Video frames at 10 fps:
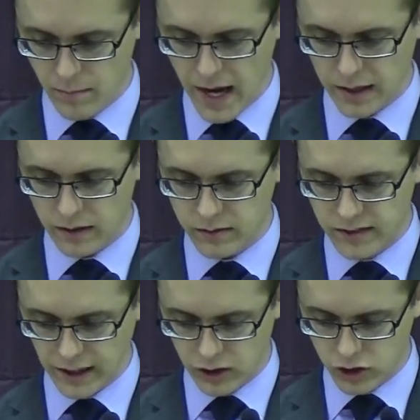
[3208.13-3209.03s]
Back in
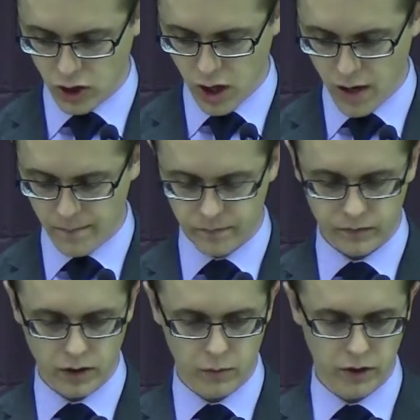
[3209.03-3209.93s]
Second John,
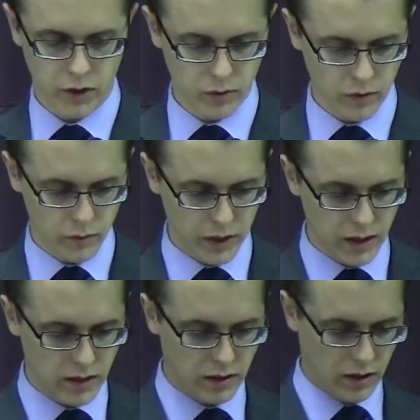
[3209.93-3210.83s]
we're going to
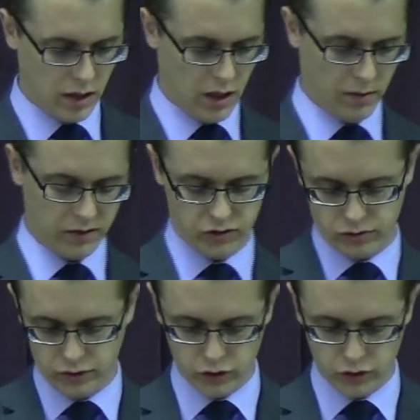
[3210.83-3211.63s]
read, uh, it's,